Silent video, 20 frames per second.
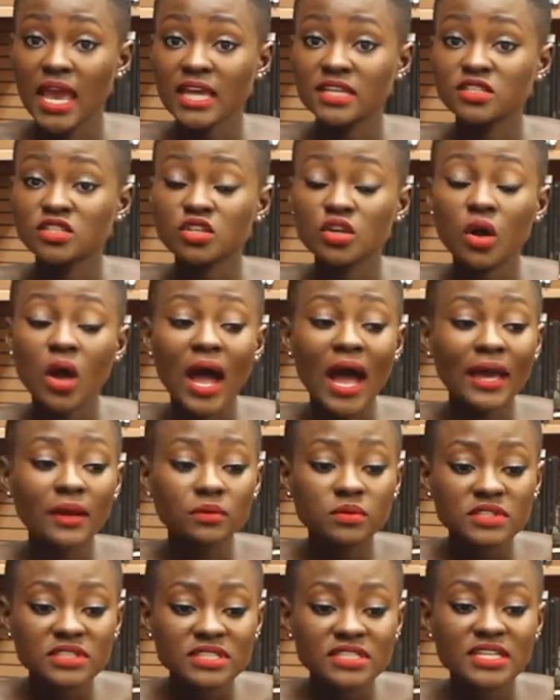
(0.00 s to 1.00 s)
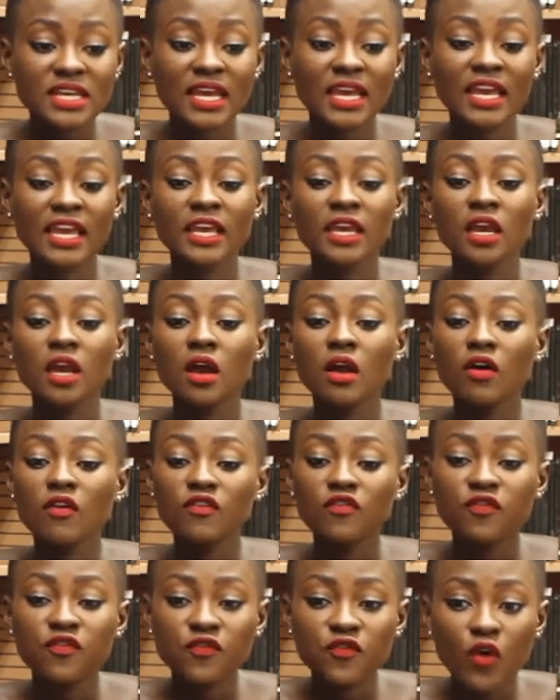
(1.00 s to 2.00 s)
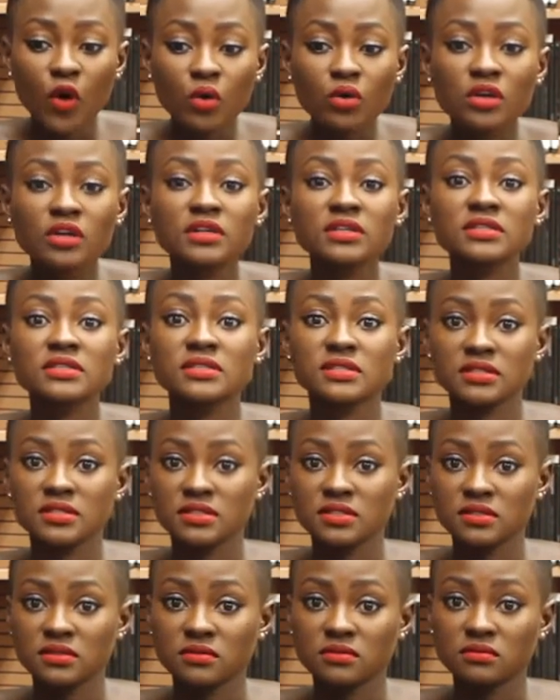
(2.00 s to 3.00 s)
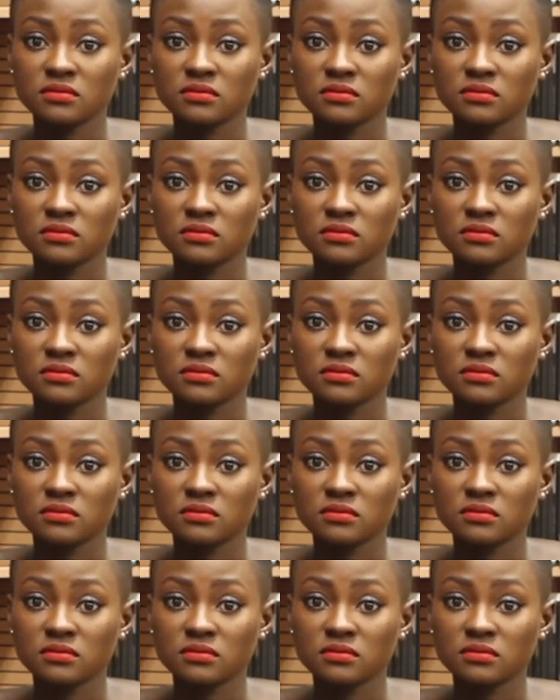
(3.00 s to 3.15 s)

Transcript: And so I would say focus.